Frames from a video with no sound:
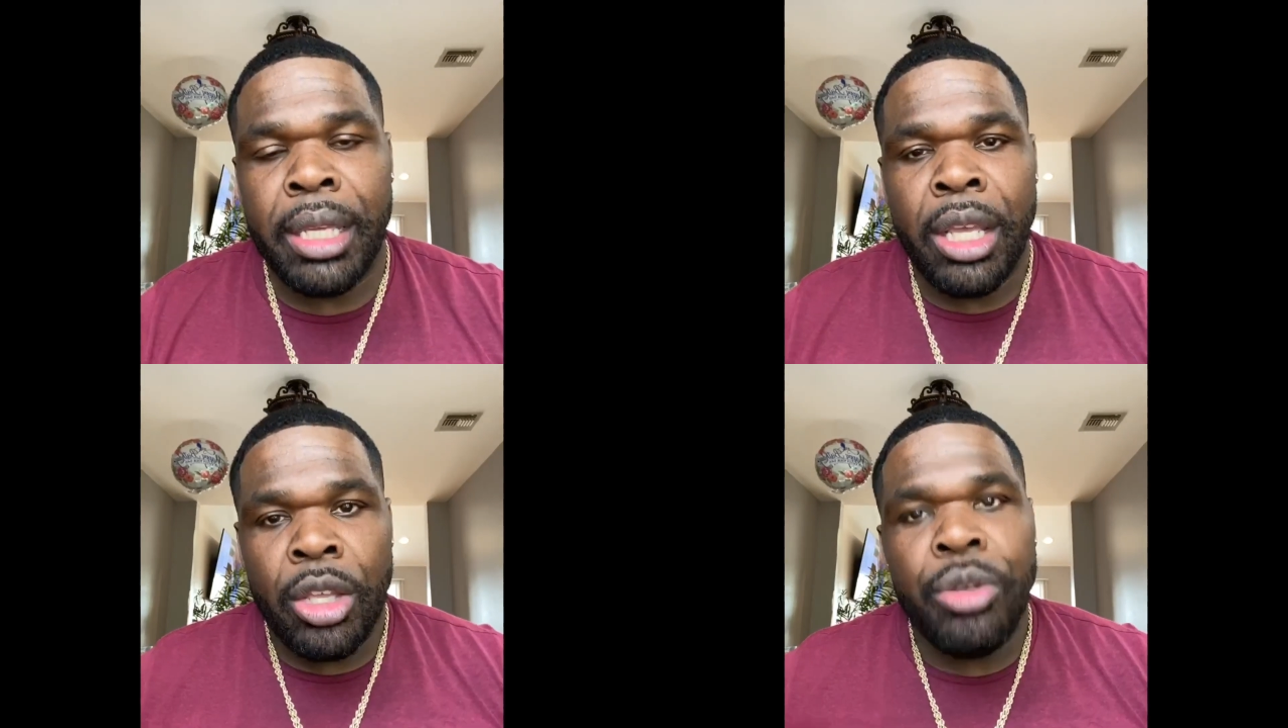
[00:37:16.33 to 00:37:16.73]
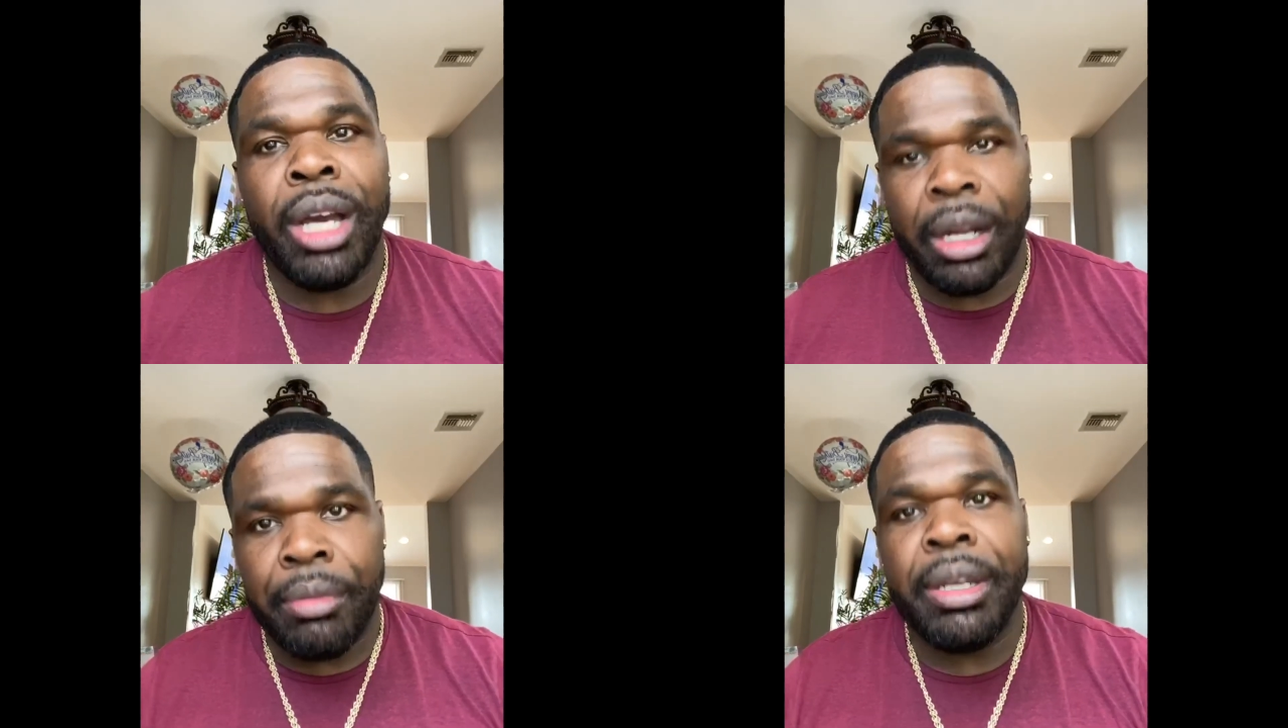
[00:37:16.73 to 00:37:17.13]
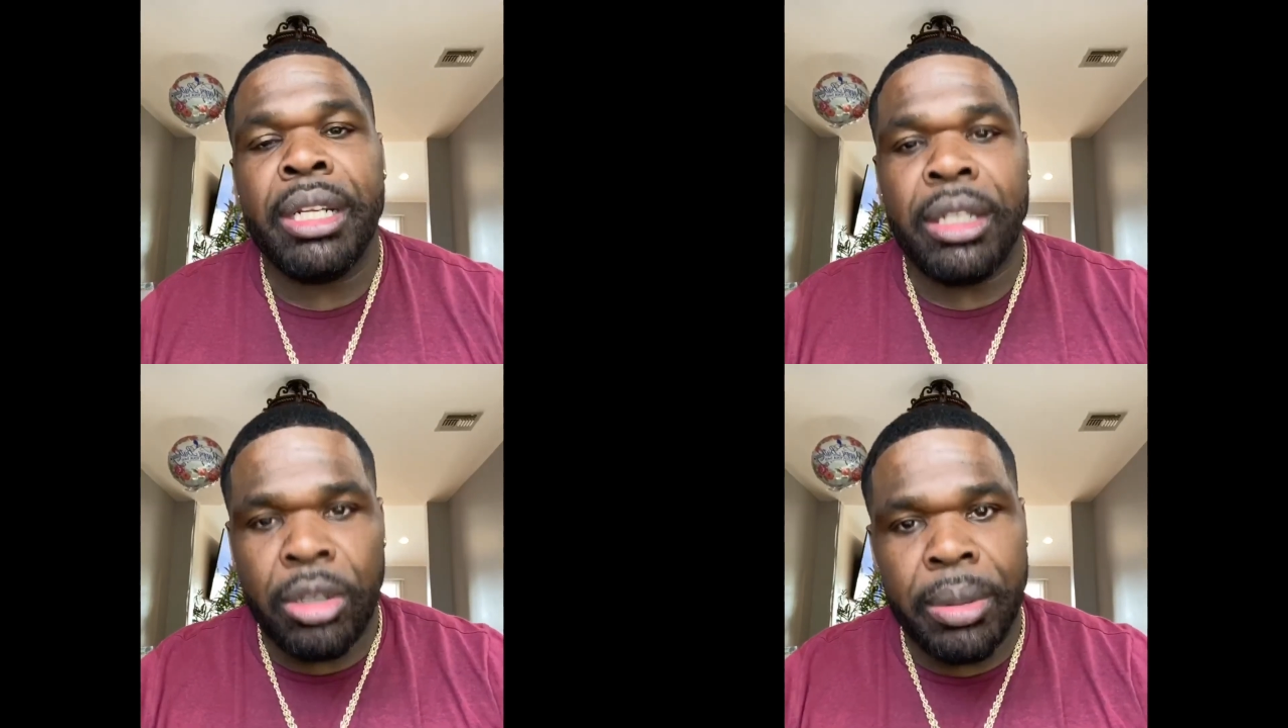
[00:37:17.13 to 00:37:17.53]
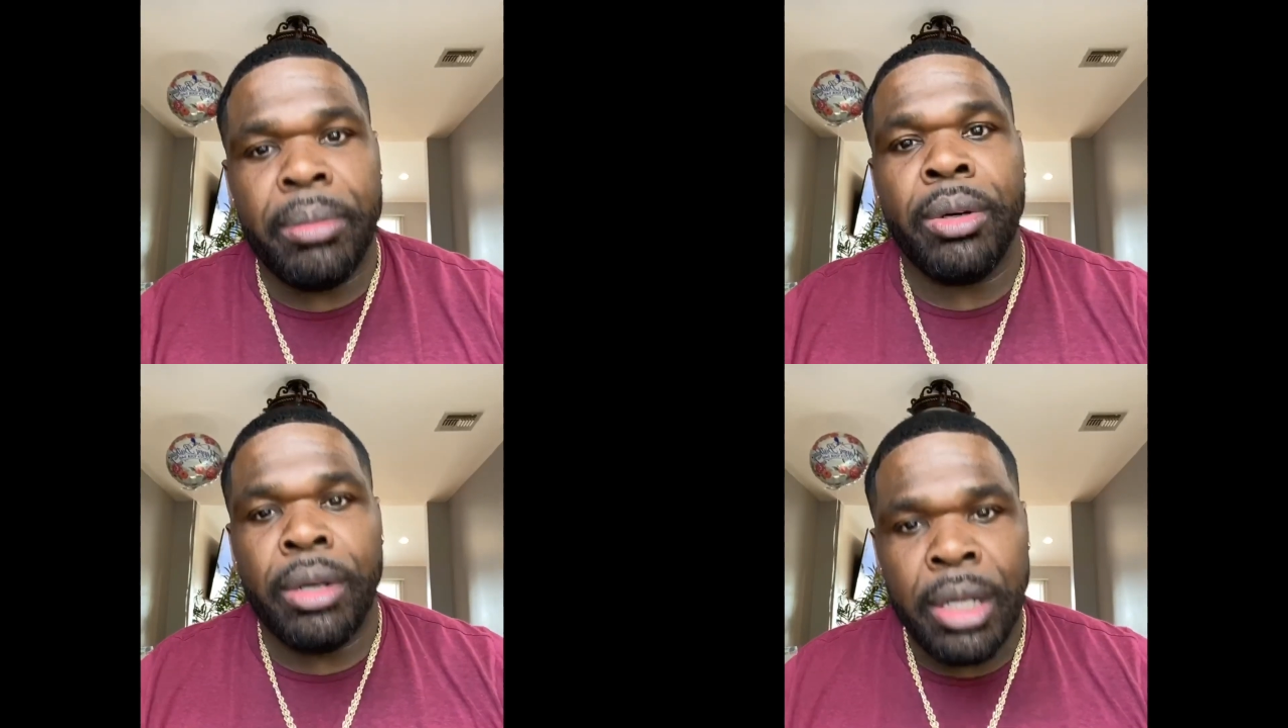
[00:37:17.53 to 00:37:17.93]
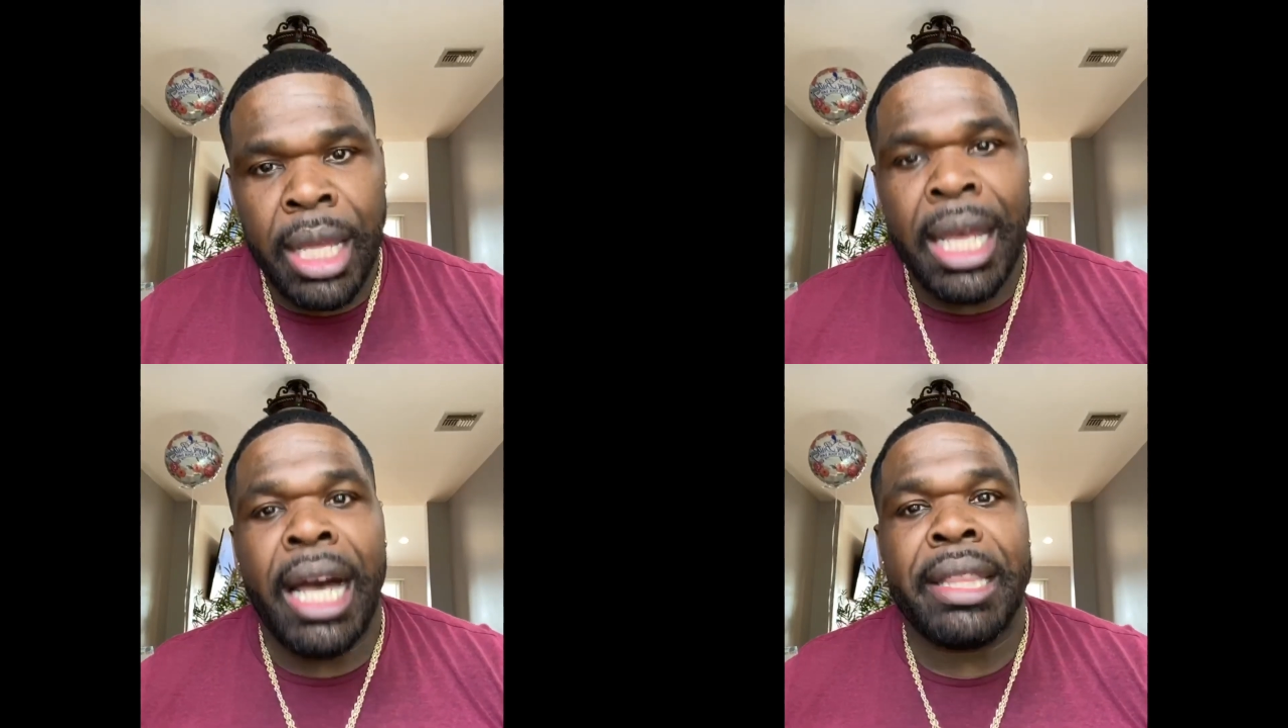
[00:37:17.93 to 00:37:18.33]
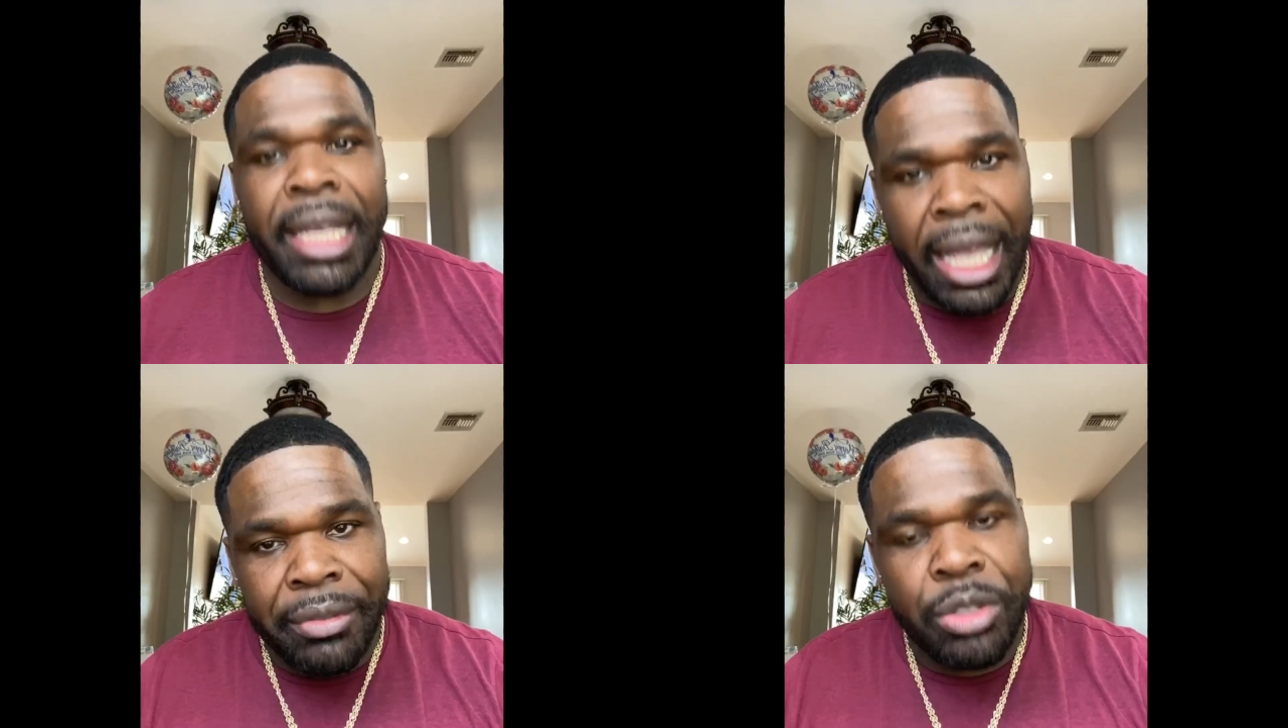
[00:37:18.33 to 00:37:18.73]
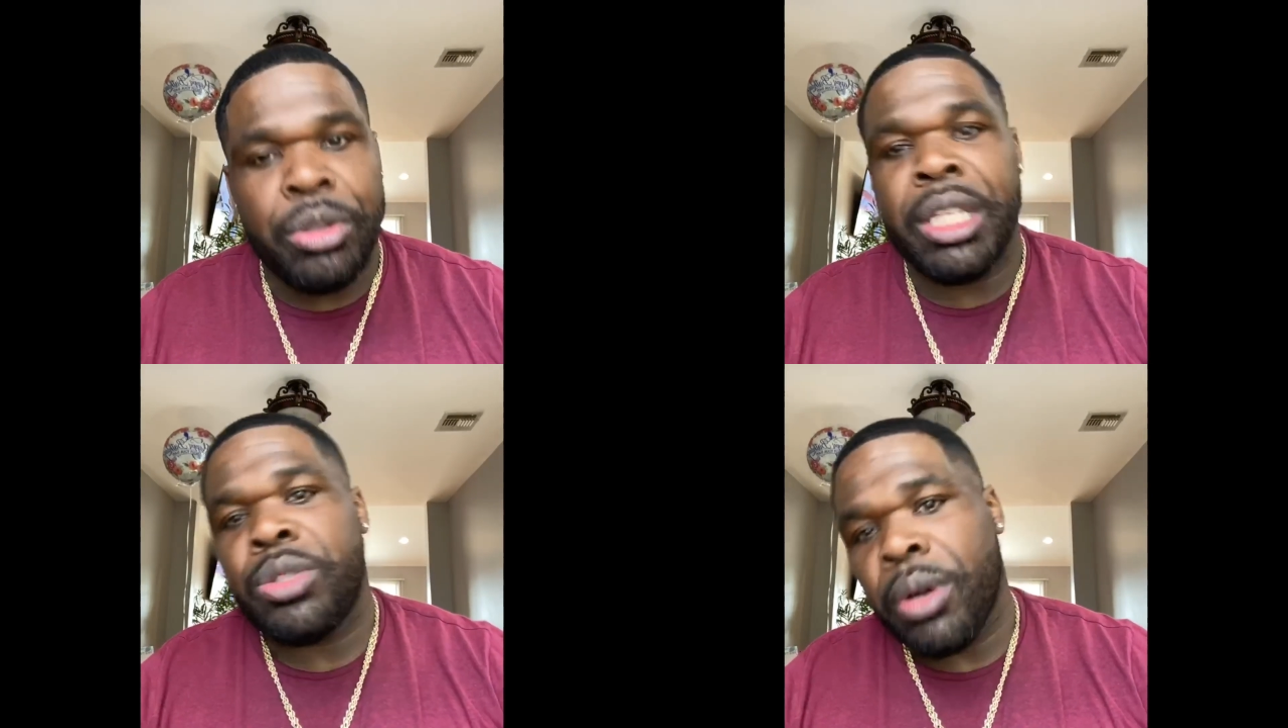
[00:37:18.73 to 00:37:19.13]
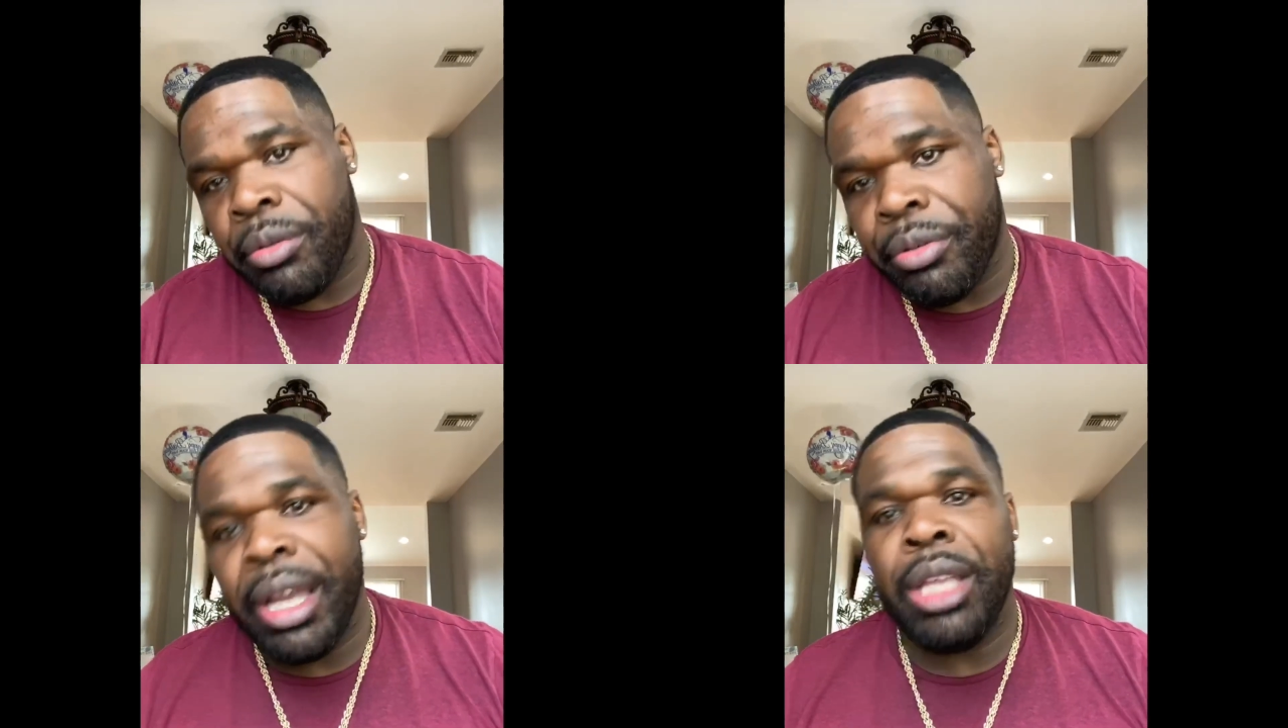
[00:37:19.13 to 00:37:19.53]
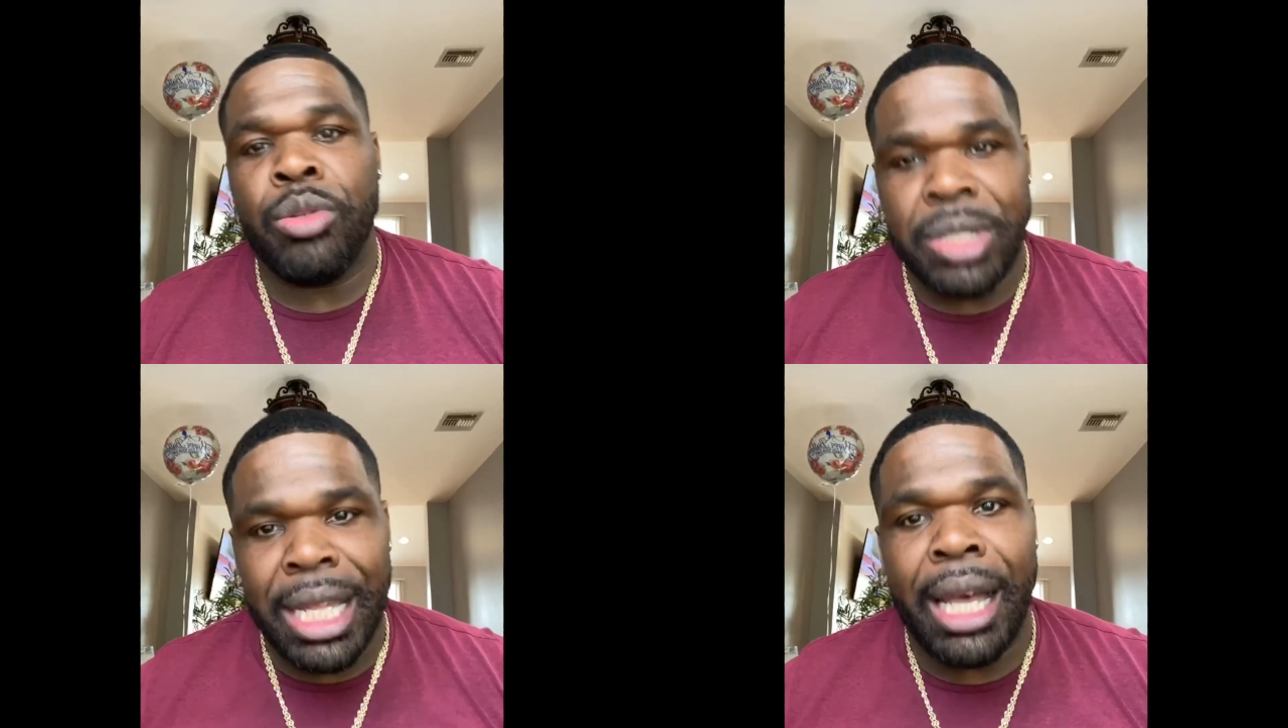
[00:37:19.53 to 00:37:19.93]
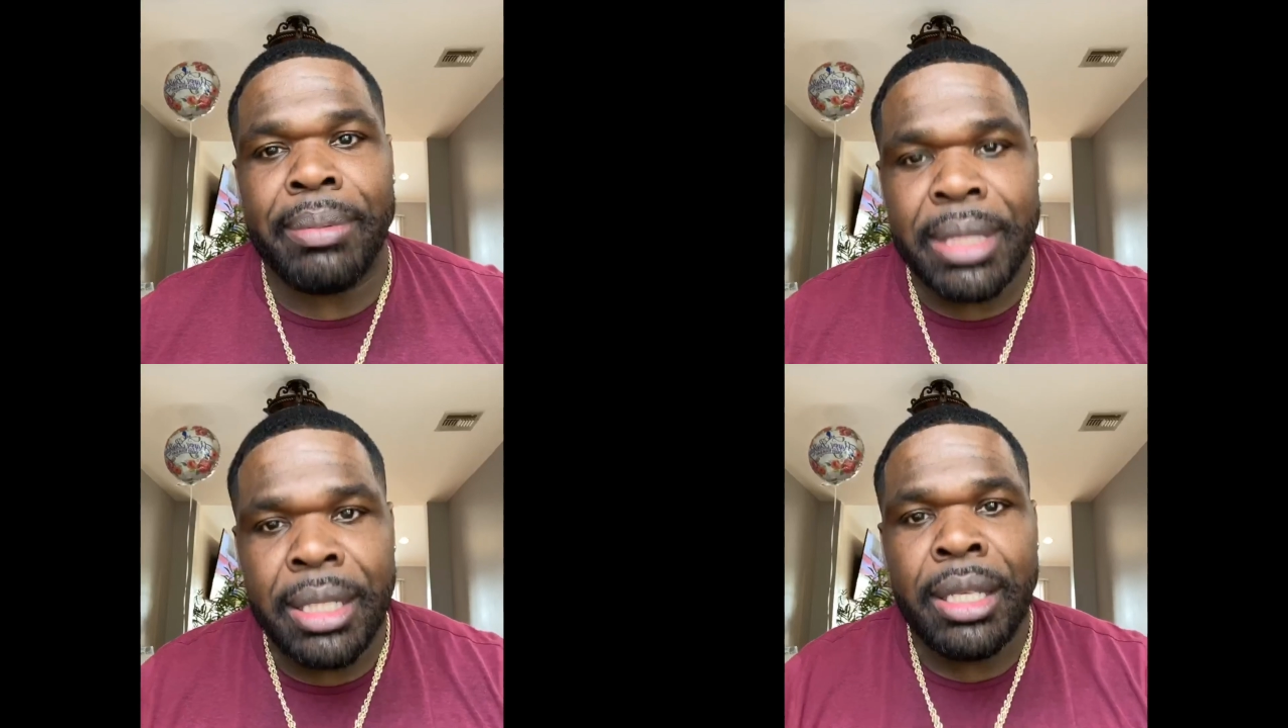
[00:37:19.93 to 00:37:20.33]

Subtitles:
You got to read a little bit more. I think after you did 12th grade, you stopped.